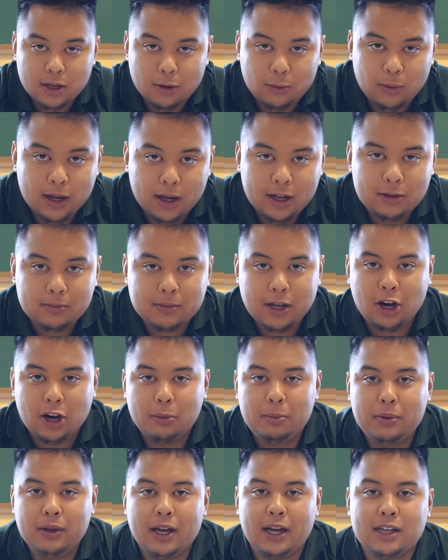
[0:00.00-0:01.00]
Well, I
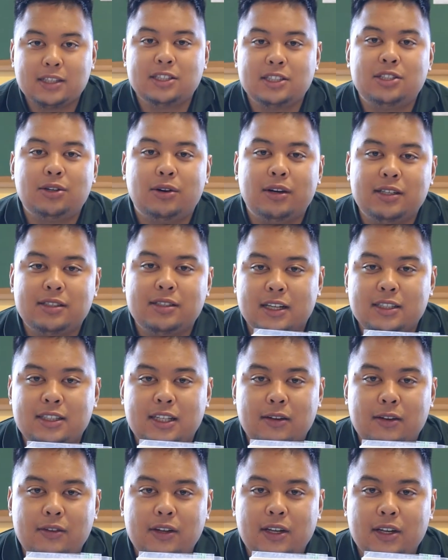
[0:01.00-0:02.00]
hope you guys enjoyed this
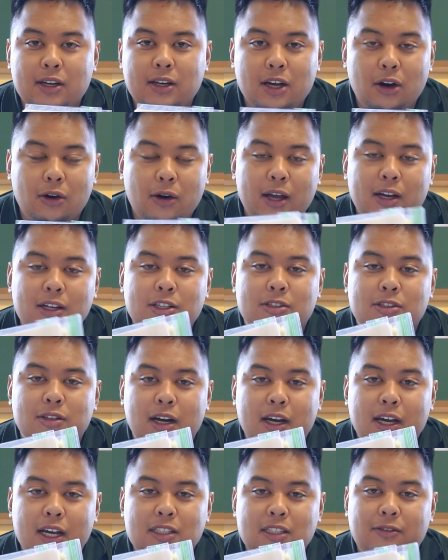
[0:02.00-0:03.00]
activity. Go ahead and
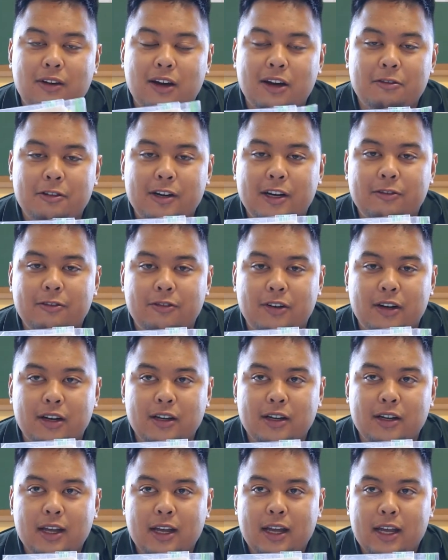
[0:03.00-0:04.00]
try it. It's very, very
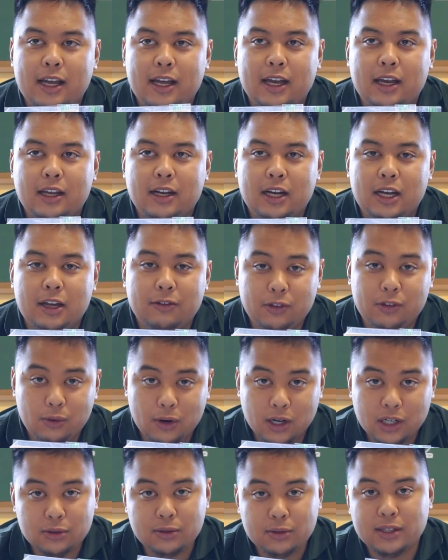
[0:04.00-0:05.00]
fun. And if you
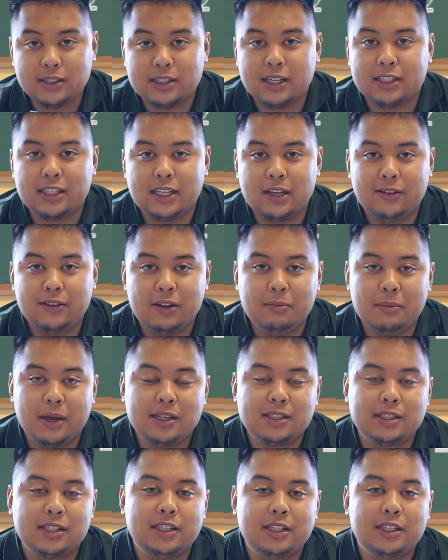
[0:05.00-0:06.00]
are doing this activity,
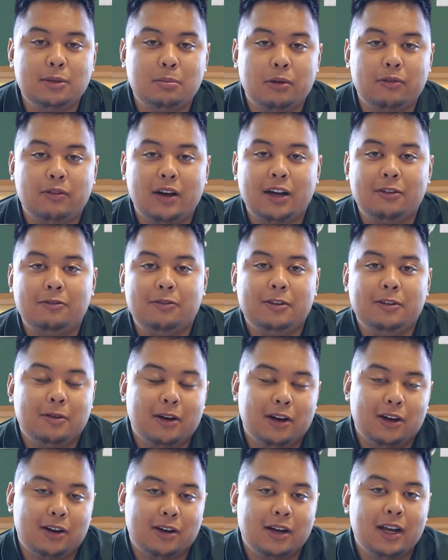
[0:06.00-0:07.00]
make sure you
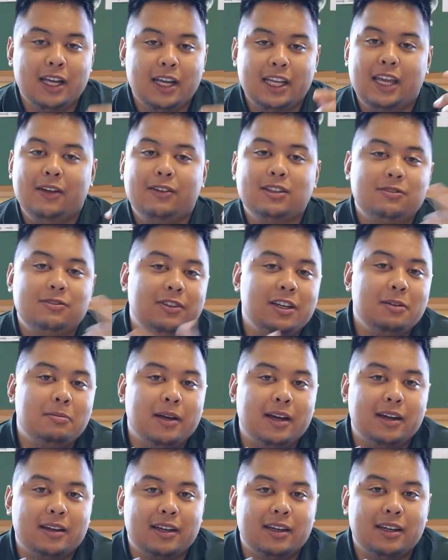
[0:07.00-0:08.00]
give us
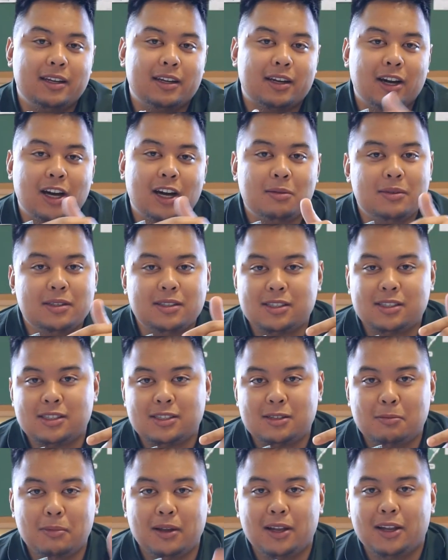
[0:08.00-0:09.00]
feedback in the
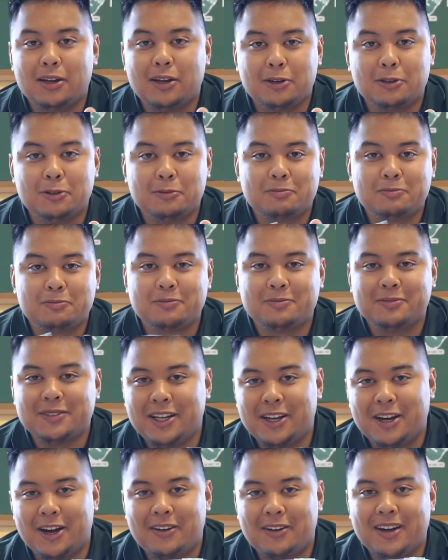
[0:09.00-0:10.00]
comments below.
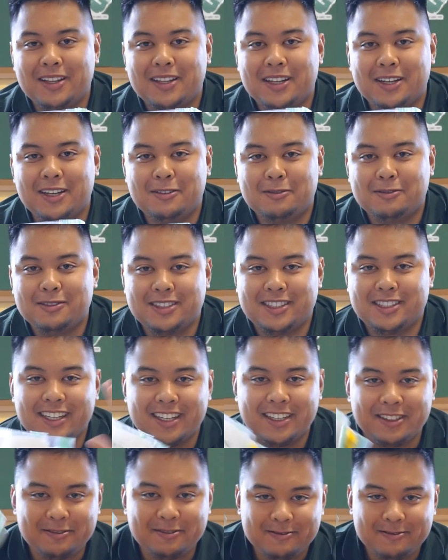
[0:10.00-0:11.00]
All right then, see ya.